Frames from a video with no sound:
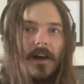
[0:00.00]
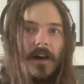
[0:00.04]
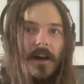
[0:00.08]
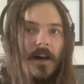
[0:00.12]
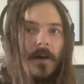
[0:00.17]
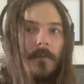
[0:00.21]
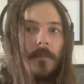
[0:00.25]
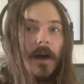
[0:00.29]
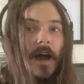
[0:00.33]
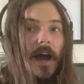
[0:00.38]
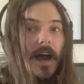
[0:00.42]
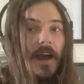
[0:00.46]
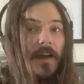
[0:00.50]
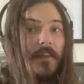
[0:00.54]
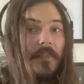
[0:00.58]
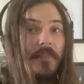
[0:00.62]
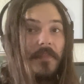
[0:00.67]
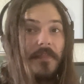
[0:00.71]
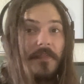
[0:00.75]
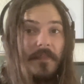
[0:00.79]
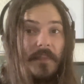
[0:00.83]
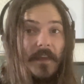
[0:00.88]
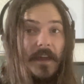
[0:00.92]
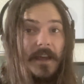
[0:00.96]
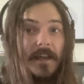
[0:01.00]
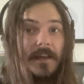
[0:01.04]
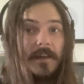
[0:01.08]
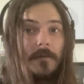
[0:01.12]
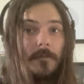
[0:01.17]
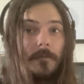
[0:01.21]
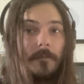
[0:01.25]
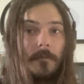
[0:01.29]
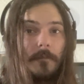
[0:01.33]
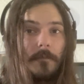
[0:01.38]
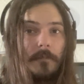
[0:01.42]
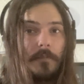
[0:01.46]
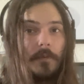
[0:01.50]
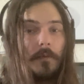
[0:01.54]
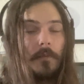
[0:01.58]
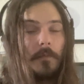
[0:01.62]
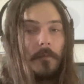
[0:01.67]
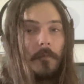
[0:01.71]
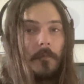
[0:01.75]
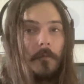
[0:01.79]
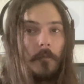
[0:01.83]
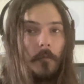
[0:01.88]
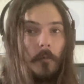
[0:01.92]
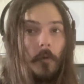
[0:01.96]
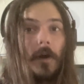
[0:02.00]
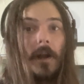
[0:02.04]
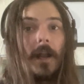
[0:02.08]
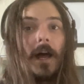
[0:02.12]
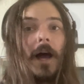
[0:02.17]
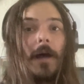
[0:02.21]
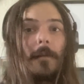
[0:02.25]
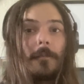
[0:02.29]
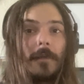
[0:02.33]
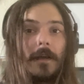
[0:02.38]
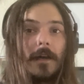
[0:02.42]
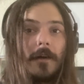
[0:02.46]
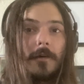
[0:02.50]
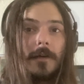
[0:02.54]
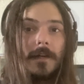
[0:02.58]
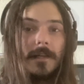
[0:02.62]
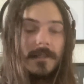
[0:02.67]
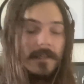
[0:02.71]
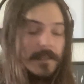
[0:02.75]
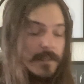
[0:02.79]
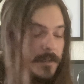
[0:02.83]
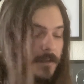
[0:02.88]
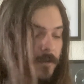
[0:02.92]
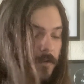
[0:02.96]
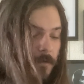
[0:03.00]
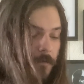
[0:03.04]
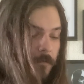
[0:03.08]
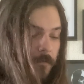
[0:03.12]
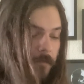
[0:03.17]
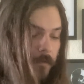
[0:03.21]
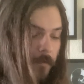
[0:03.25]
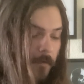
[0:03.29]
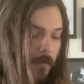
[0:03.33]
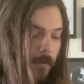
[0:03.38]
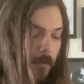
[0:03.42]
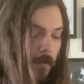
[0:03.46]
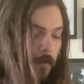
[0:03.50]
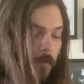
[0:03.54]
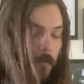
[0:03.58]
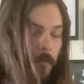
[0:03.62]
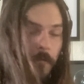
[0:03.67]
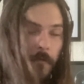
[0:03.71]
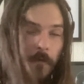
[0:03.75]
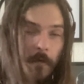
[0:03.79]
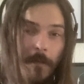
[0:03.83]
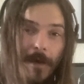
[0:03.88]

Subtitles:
I think what I'm going to do for